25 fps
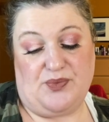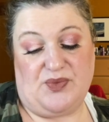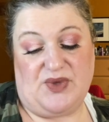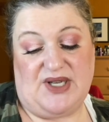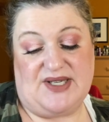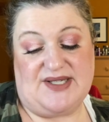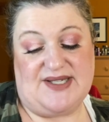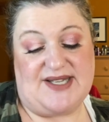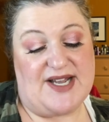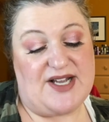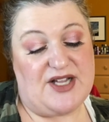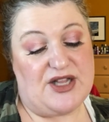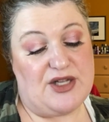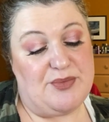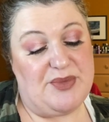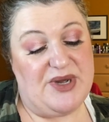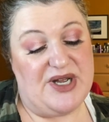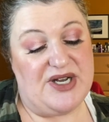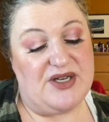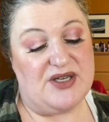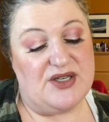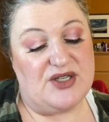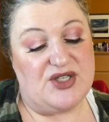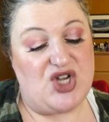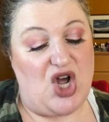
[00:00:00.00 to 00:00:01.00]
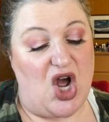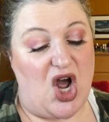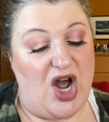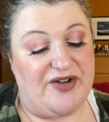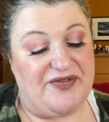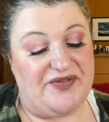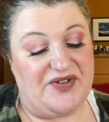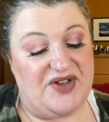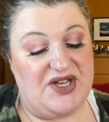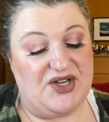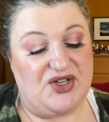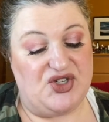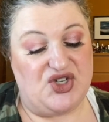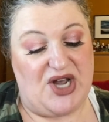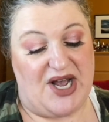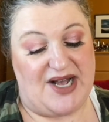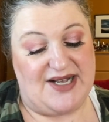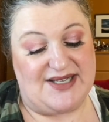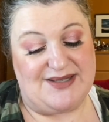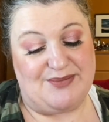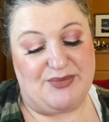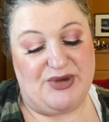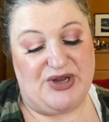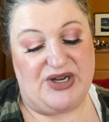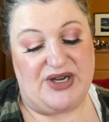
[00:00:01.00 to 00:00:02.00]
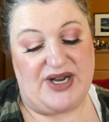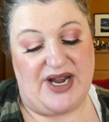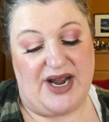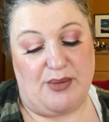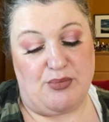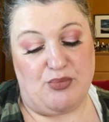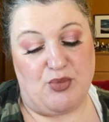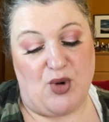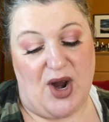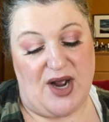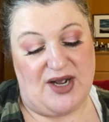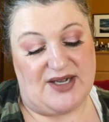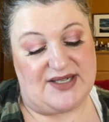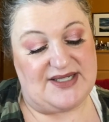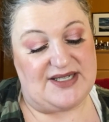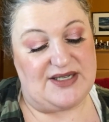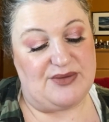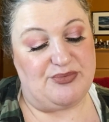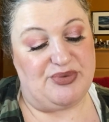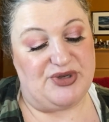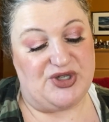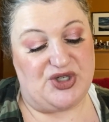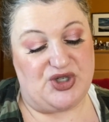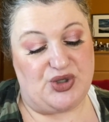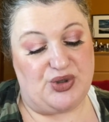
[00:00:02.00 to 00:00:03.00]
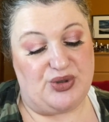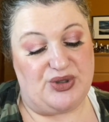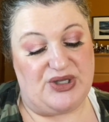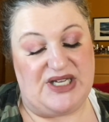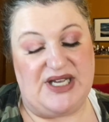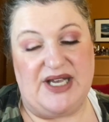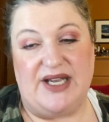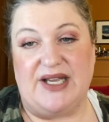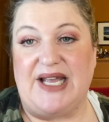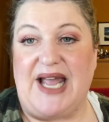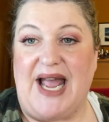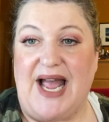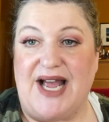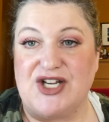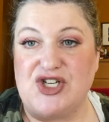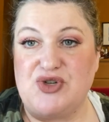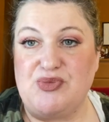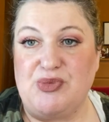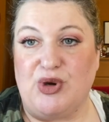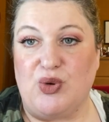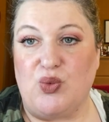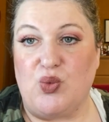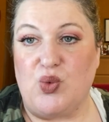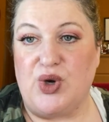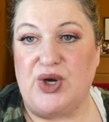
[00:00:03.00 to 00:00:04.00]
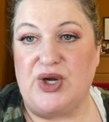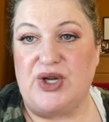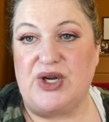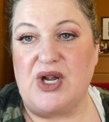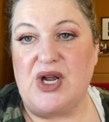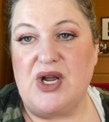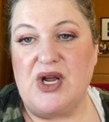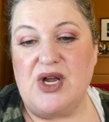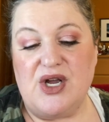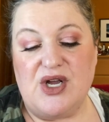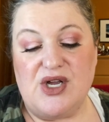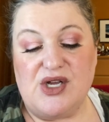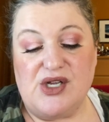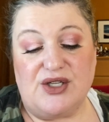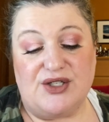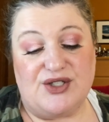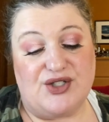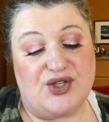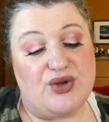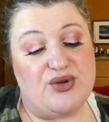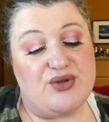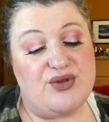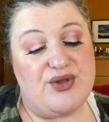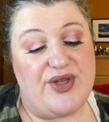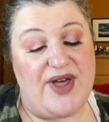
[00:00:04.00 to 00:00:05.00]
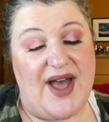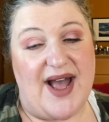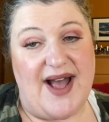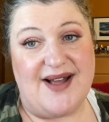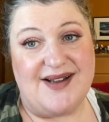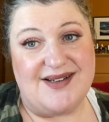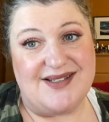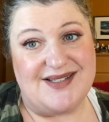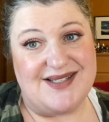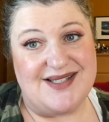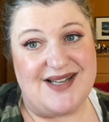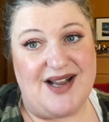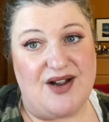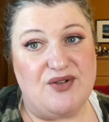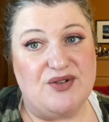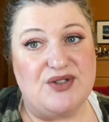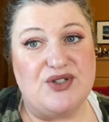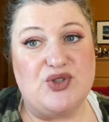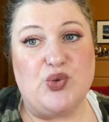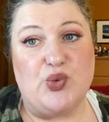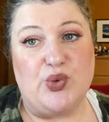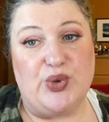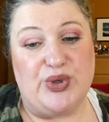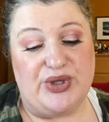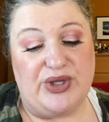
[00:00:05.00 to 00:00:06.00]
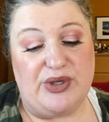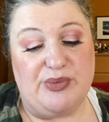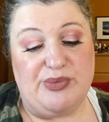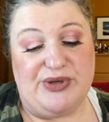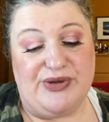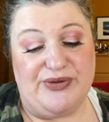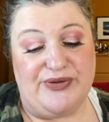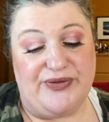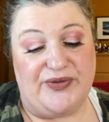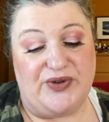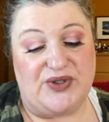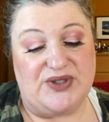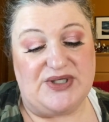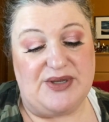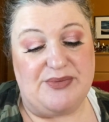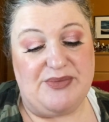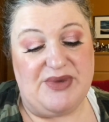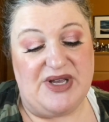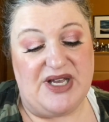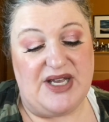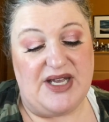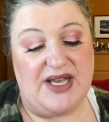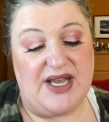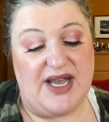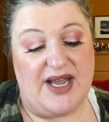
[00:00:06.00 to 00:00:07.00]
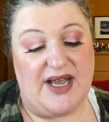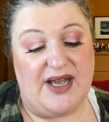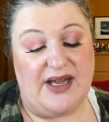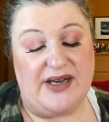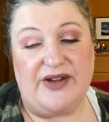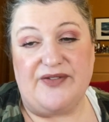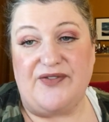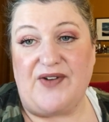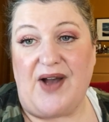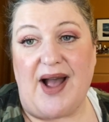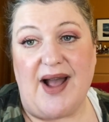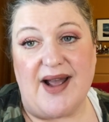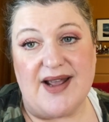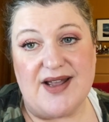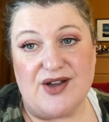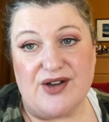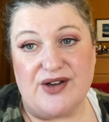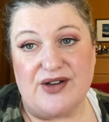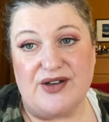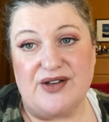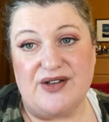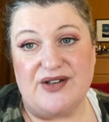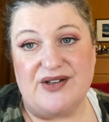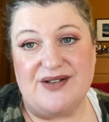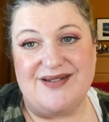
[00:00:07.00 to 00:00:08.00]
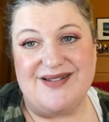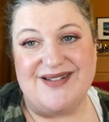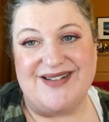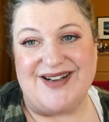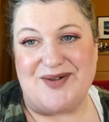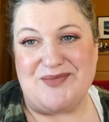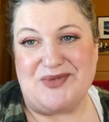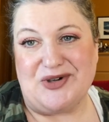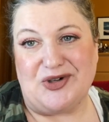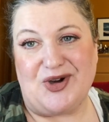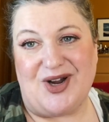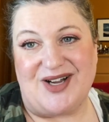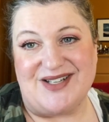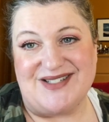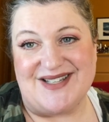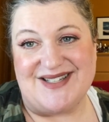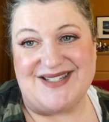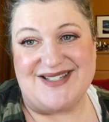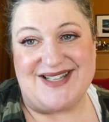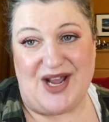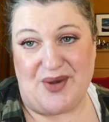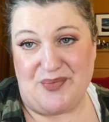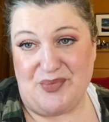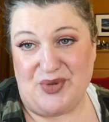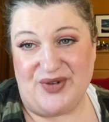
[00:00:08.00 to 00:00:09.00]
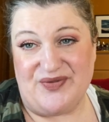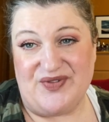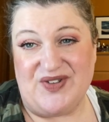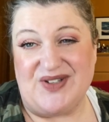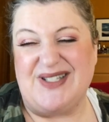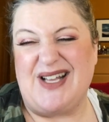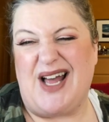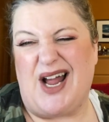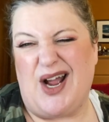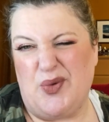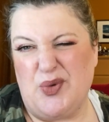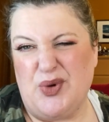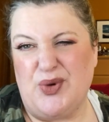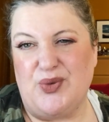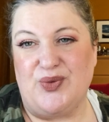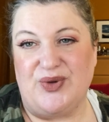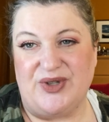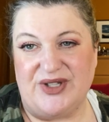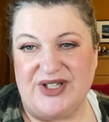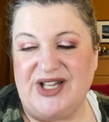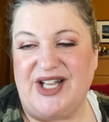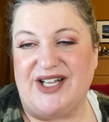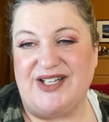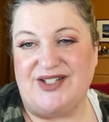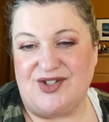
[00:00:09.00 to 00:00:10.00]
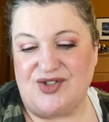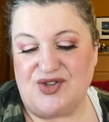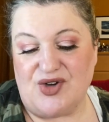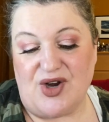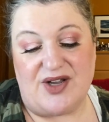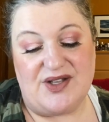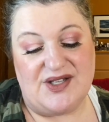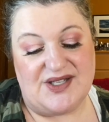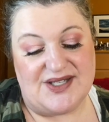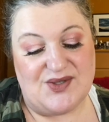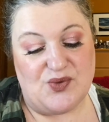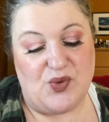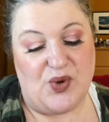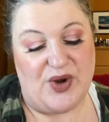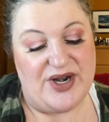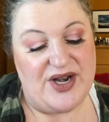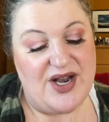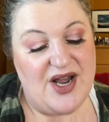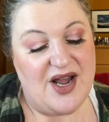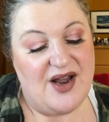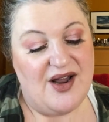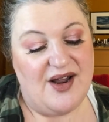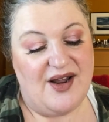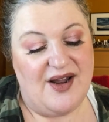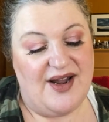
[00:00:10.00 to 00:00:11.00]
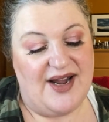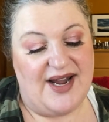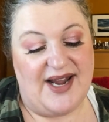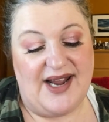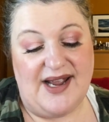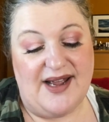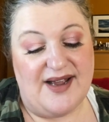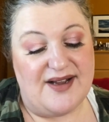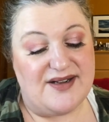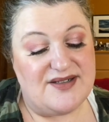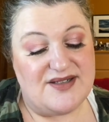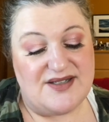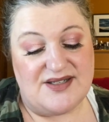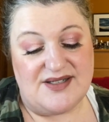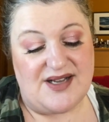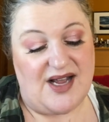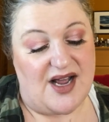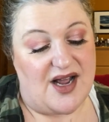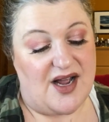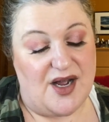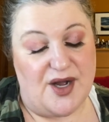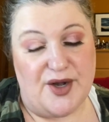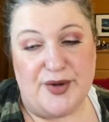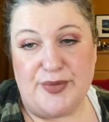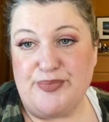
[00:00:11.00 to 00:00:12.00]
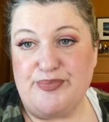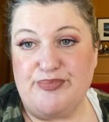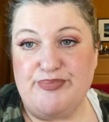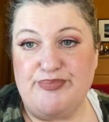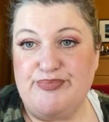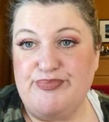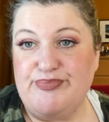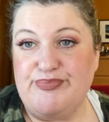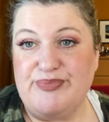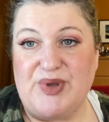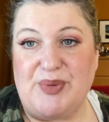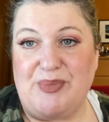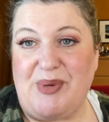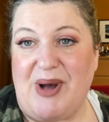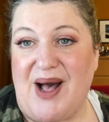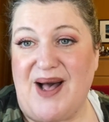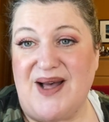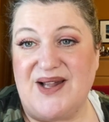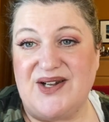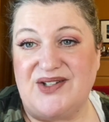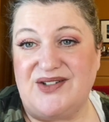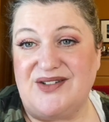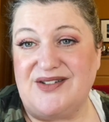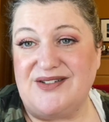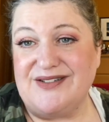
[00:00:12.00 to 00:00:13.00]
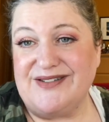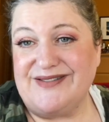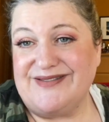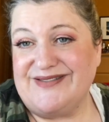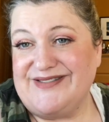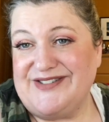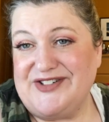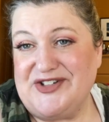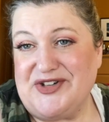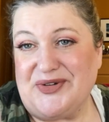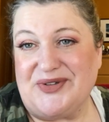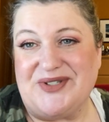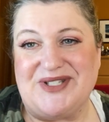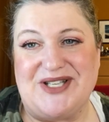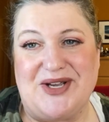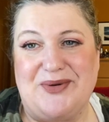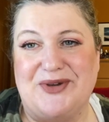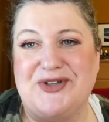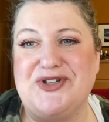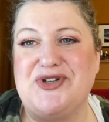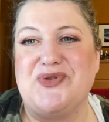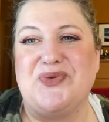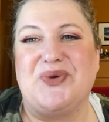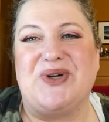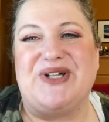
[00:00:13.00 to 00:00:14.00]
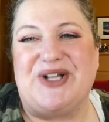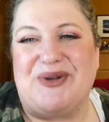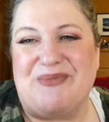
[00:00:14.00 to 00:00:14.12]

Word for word: cyclamen, toffee, jasmine, ambroxan, patchouli, and cashmere wood. So that sounds really beautiful to me. And if I could come across a sample of this, I would really like to try this one. And um, the bottle, you know, say what you will